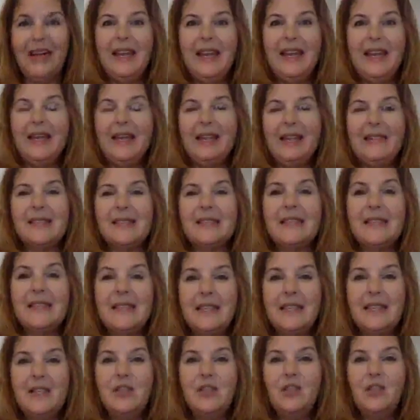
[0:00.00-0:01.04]
is to
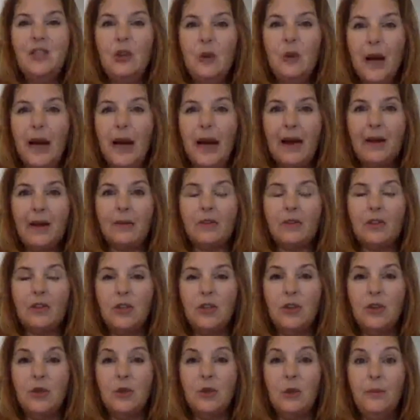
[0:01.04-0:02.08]
teach you how
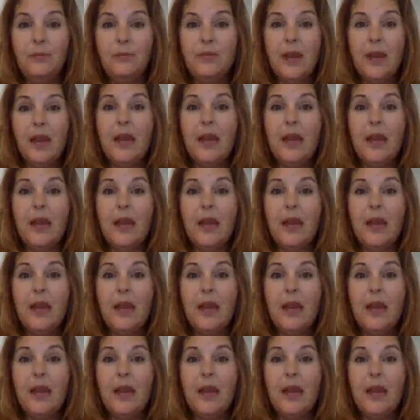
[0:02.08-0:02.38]
to